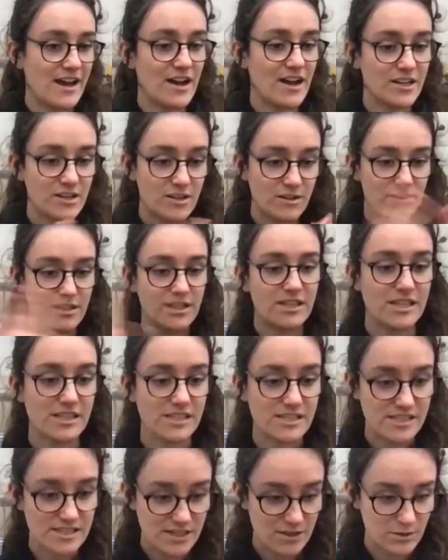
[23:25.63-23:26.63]
I know that
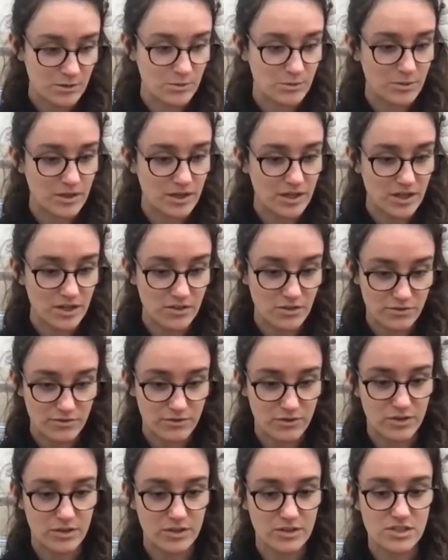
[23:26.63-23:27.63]
there's still an
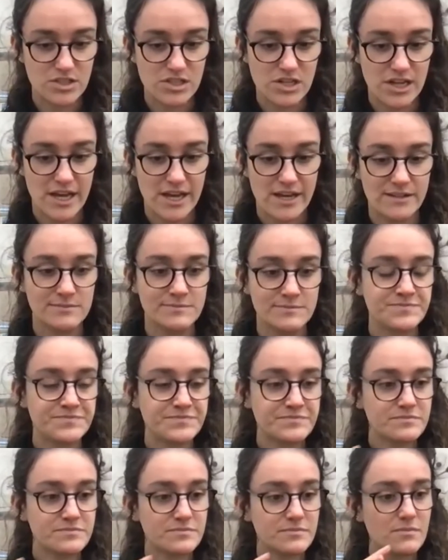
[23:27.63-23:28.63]
awful lot to learn,
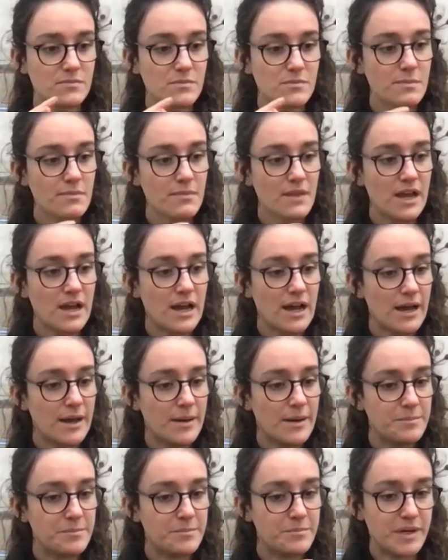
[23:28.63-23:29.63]

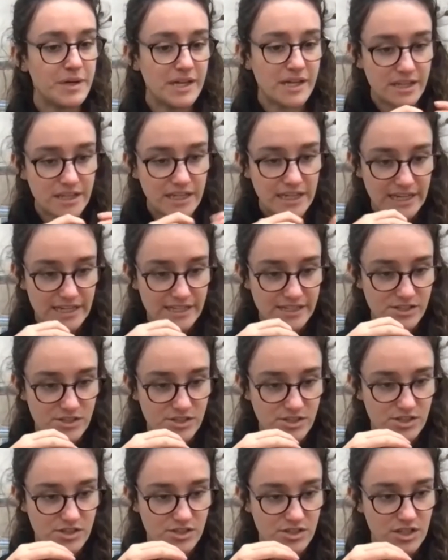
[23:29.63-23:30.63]
but it's
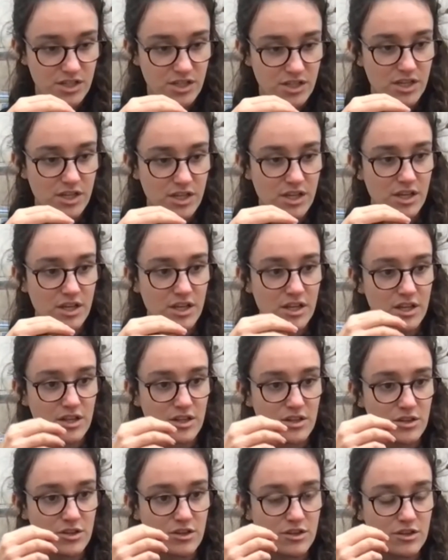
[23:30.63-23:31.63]
just
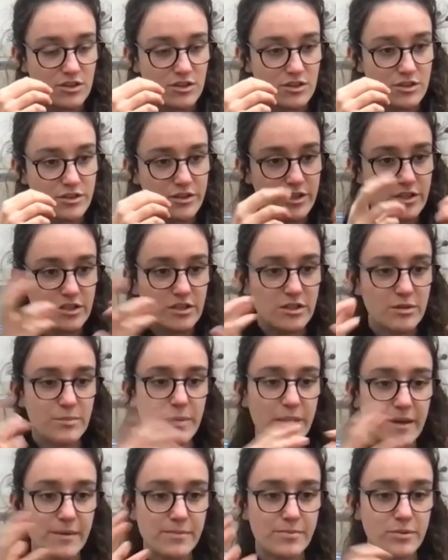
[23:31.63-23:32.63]
the
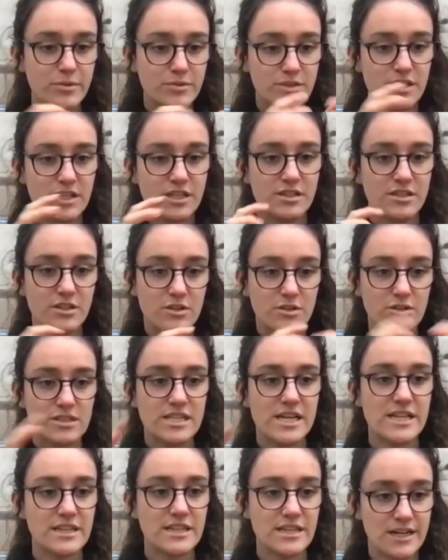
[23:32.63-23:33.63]
people, the
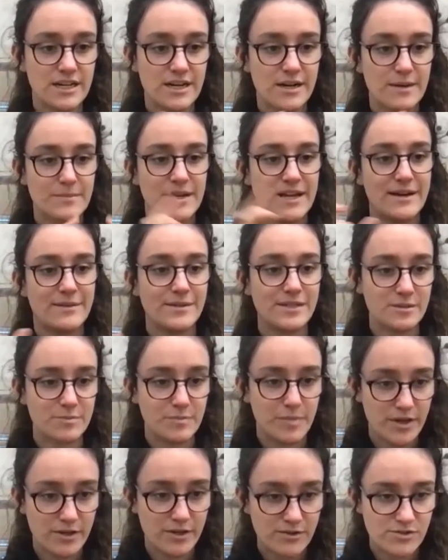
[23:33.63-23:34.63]
content that I'm now
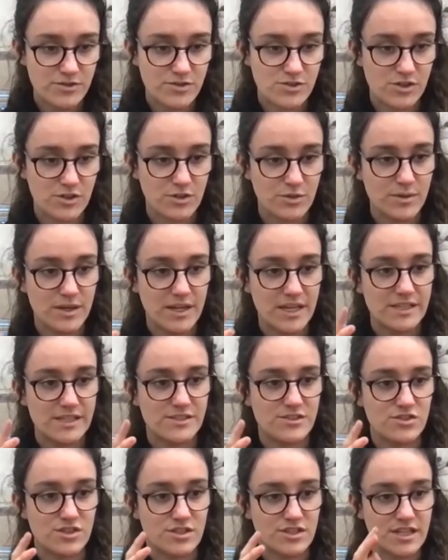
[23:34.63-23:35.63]
exposed to is
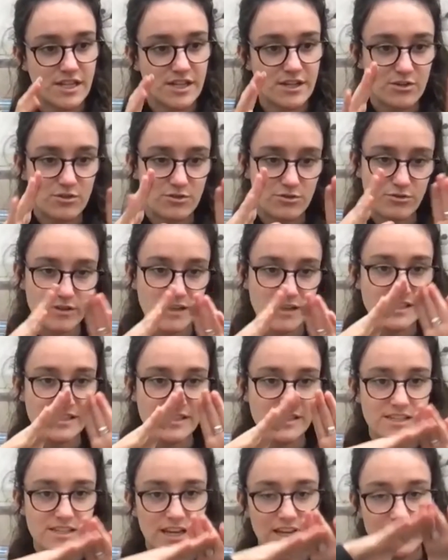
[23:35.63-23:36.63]
just
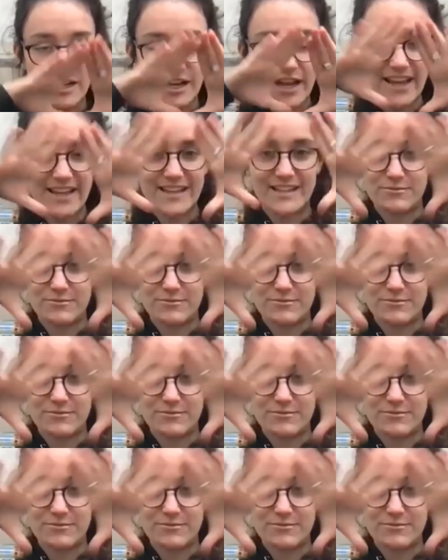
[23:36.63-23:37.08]
increased, and it